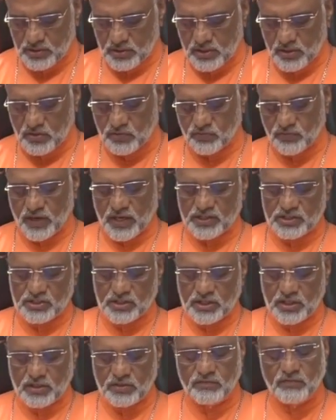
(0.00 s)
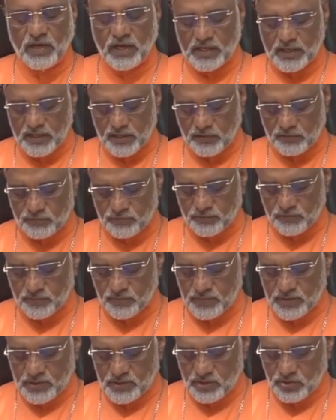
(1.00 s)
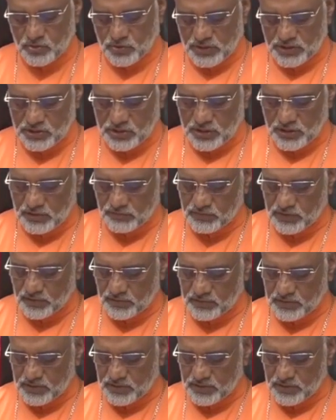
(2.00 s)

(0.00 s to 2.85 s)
functioning well enough to achieve the